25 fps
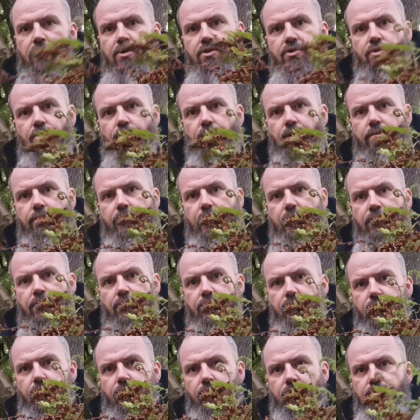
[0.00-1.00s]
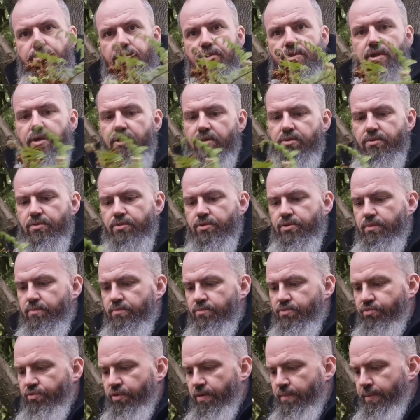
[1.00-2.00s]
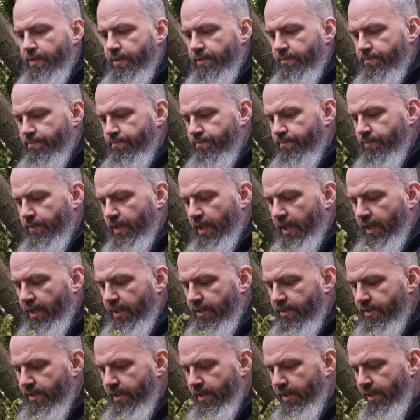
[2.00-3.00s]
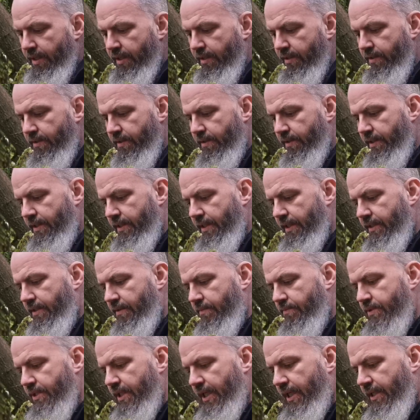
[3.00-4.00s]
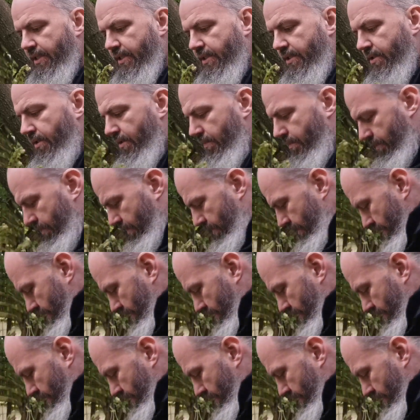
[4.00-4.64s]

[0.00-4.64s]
So what I'm going to do, I'm just going to do some trimming and get them tidied up.